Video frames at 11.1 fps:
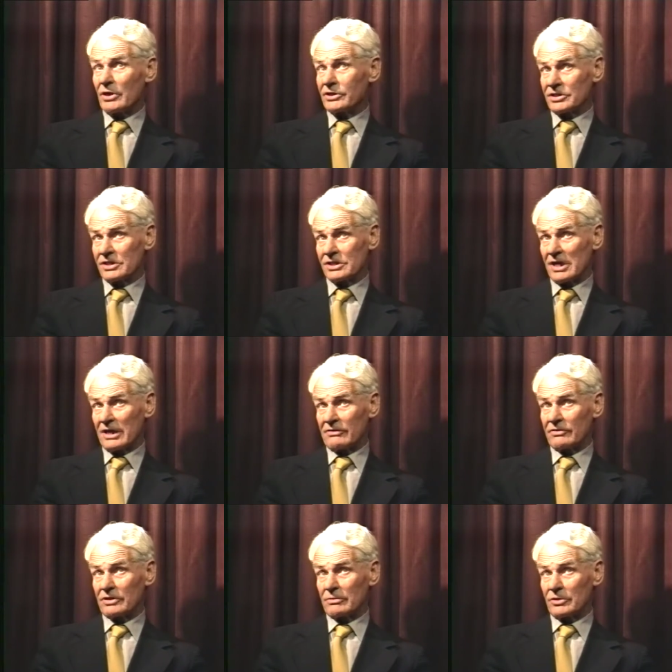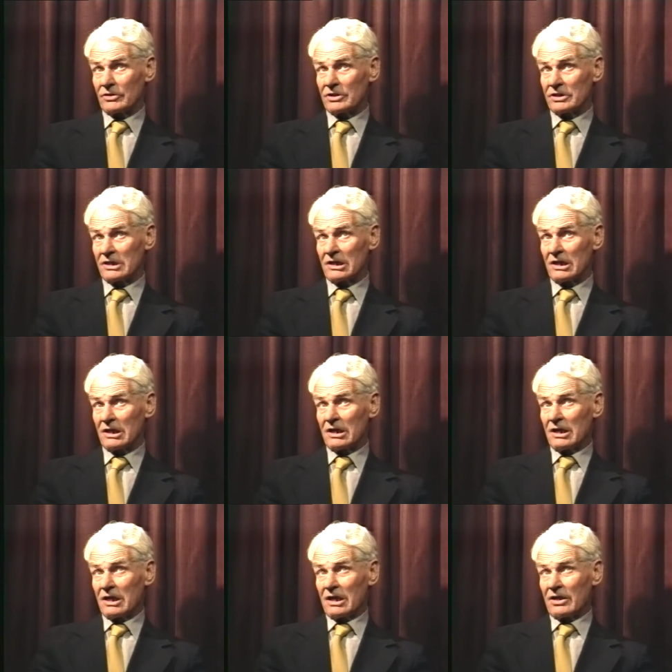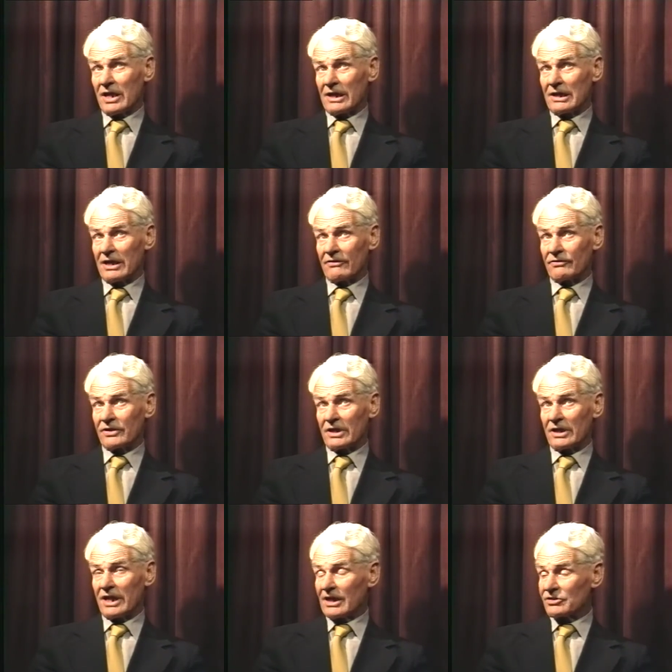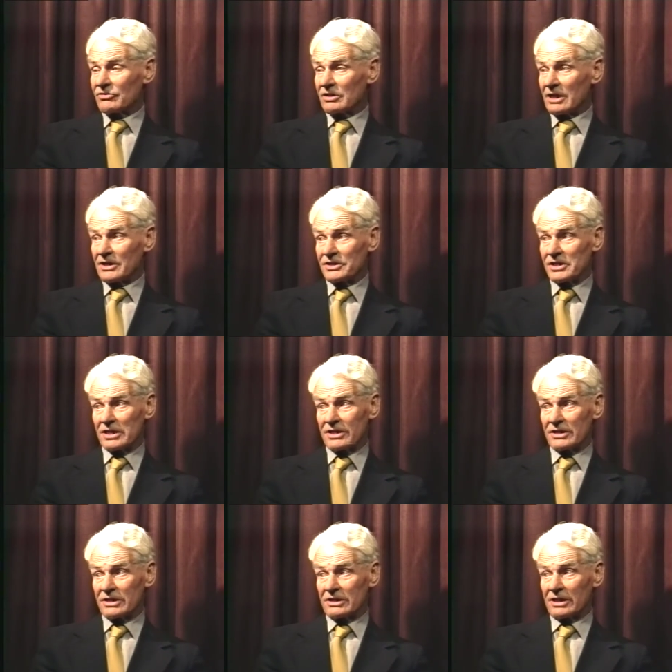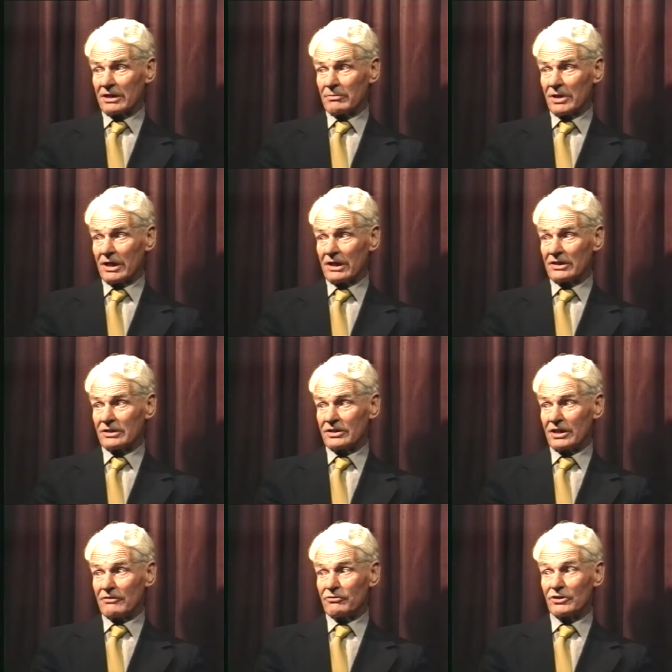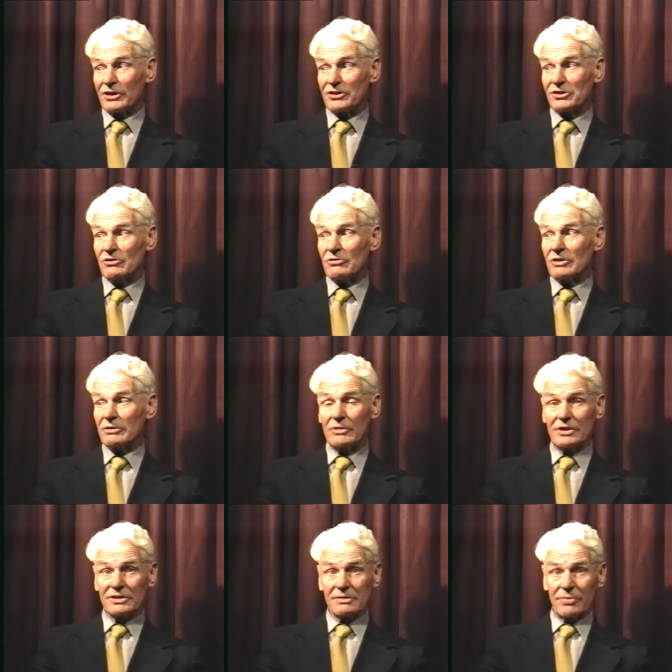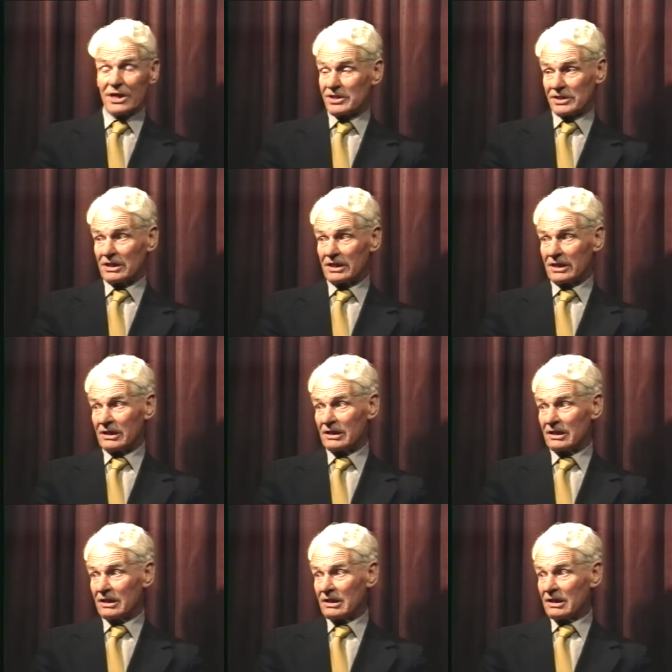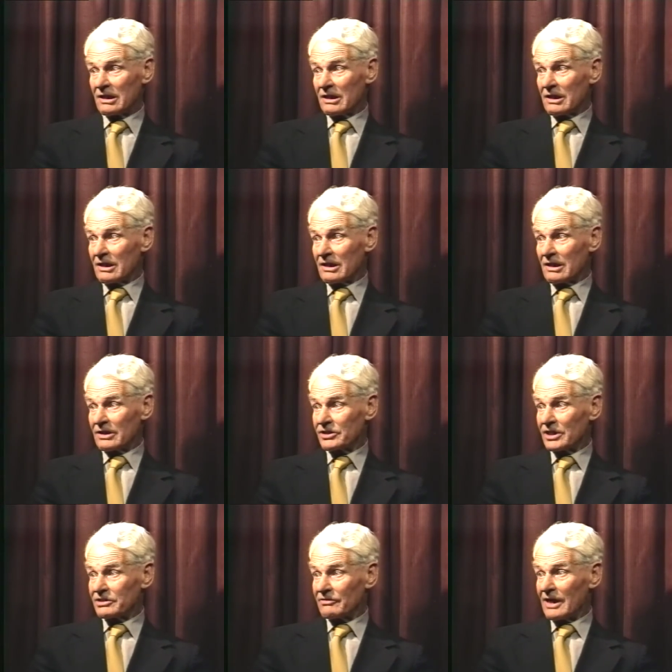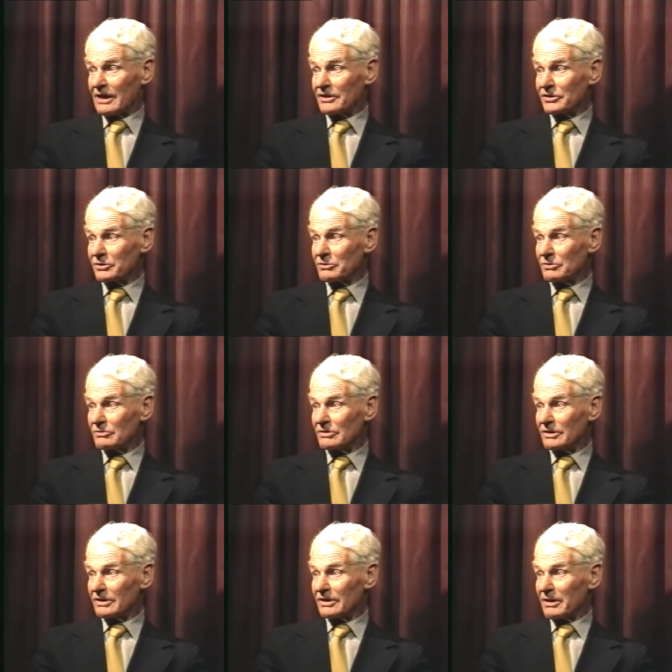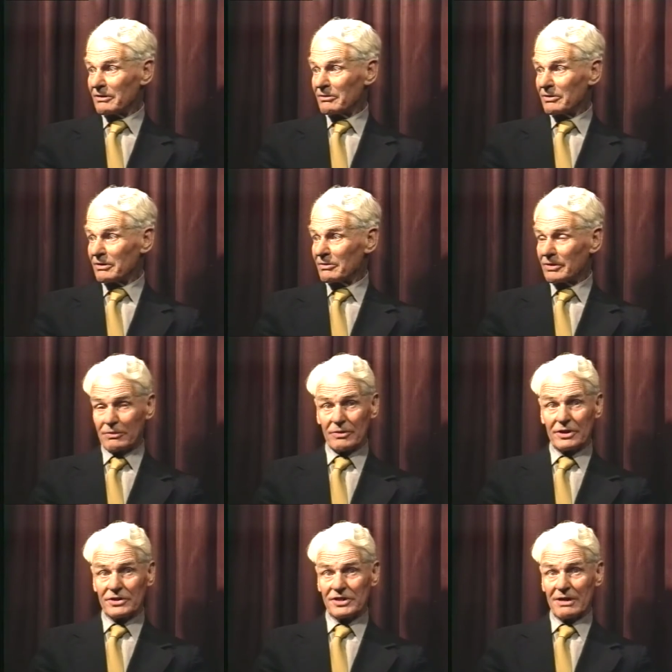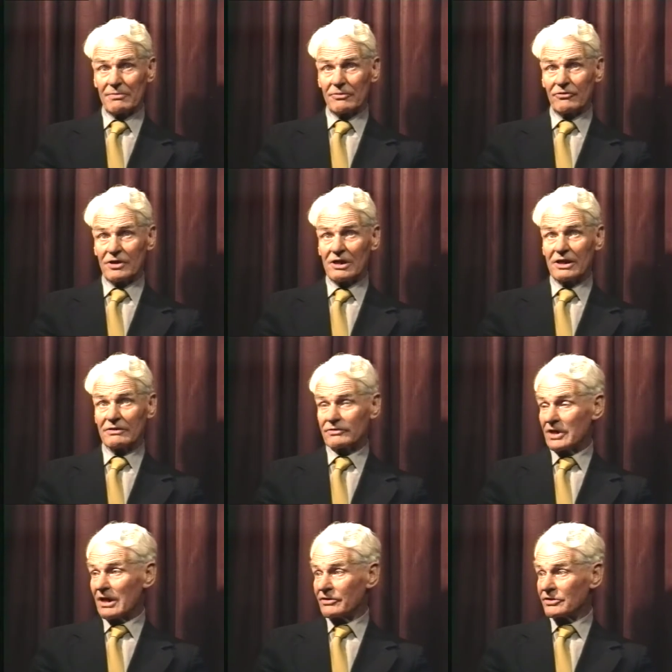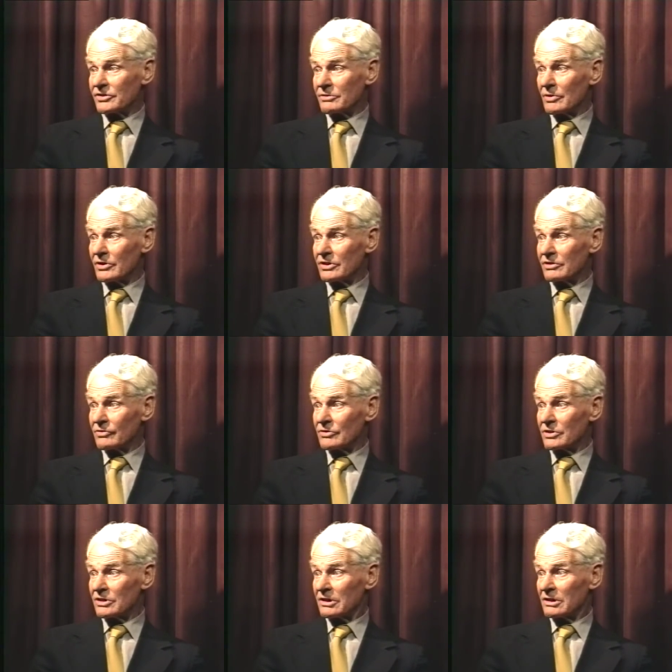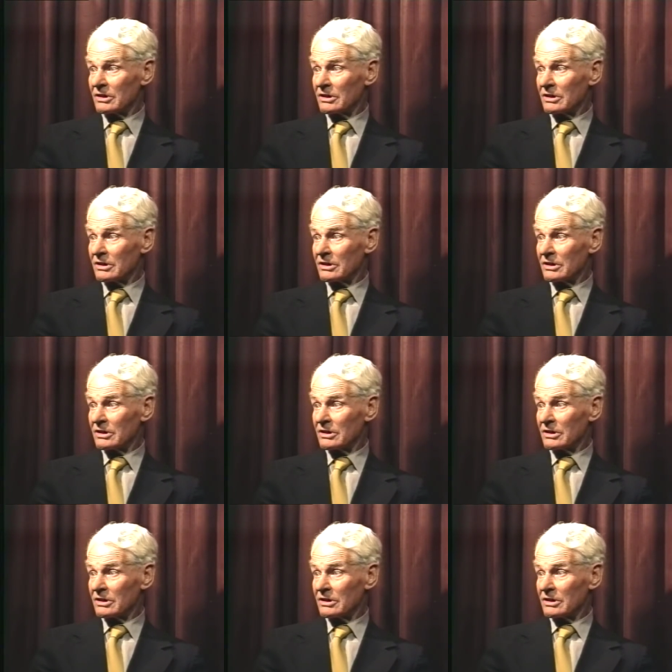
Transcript: Protestant side of the community, that left an extra uncertainty in their minds, and therefore in a school that was basically a Church of Ireland school, they, there, there was some feeling of doubt as to what its future